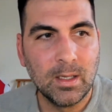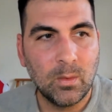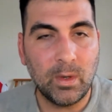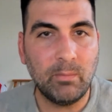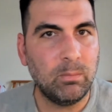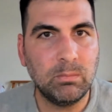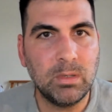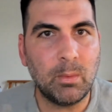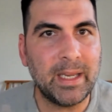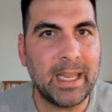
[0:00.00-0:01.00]
We
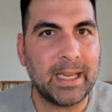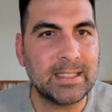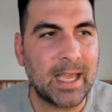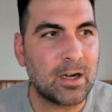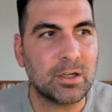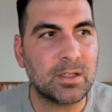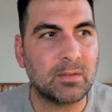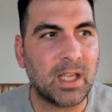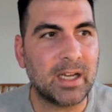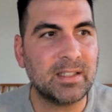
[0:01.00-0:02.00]
can't get down on ourselves.
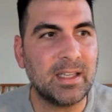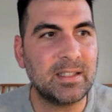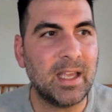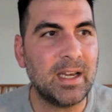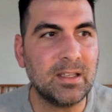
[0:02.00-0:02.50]
Got to stay steady.